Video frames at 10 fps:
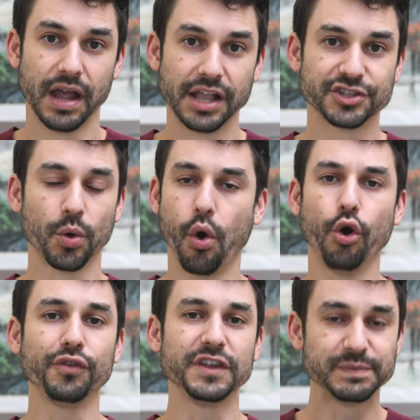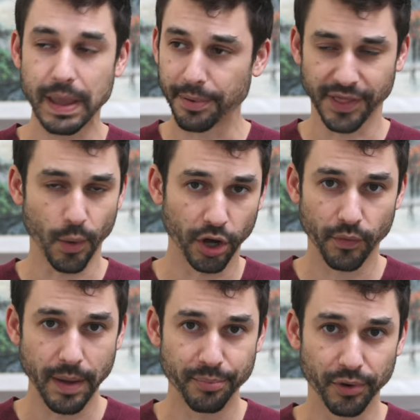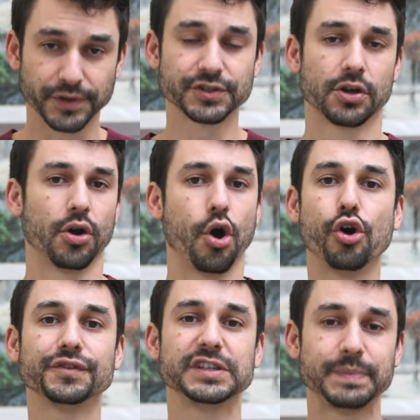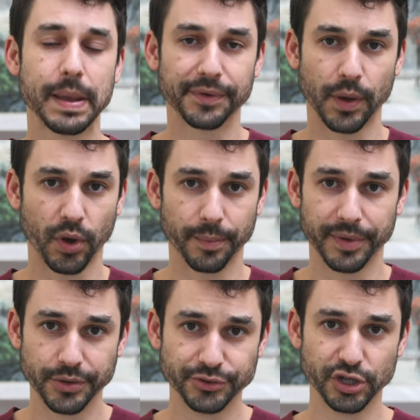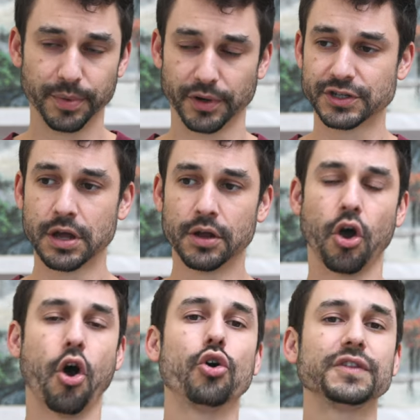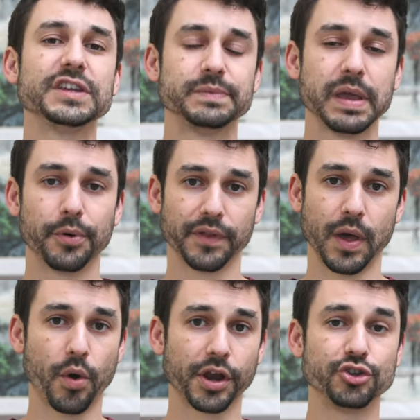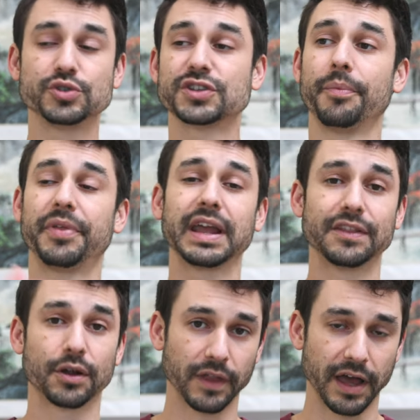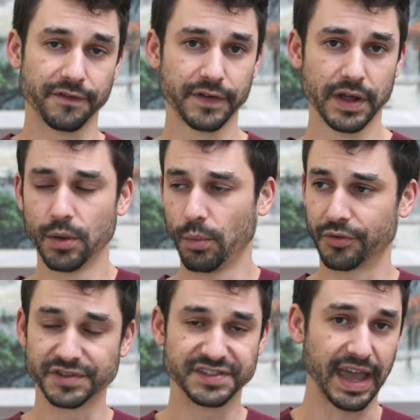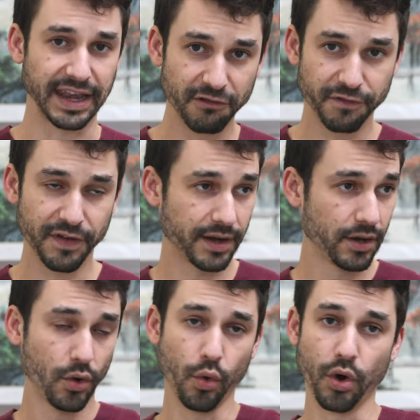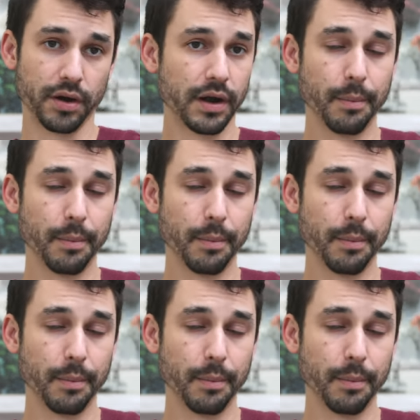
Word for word: And so, all these people that want to write books, all these people that want to be YouTubers, all these people that want to do something in their life, whether it's getting fit or